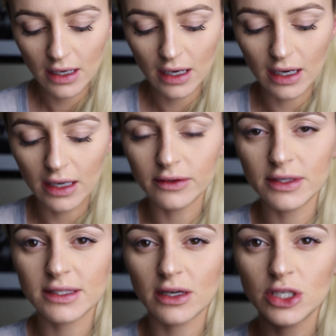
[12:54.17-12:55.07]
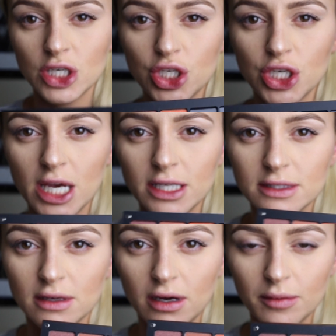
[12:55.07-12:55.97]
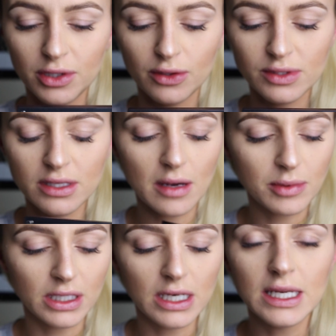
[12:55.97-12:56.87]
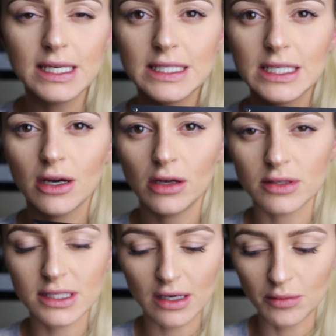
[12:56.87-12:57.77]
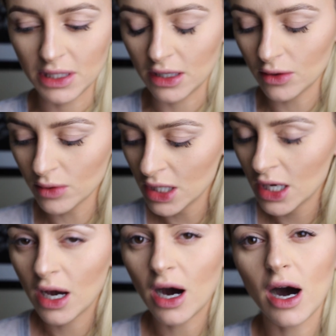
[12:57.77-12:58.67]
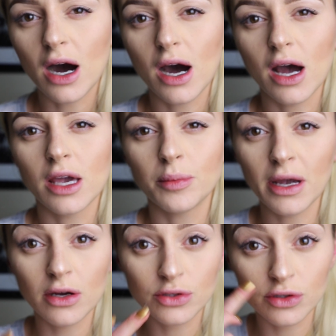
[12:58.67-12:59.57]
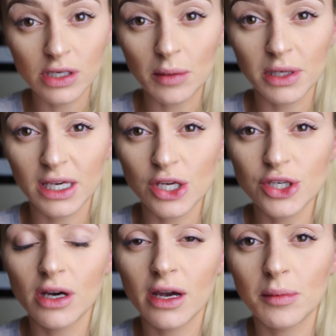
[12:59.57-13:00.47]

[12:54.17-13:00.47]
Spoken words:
And these are the shades that I'm using. I'm gonna list the colors down below. Prior to the application, I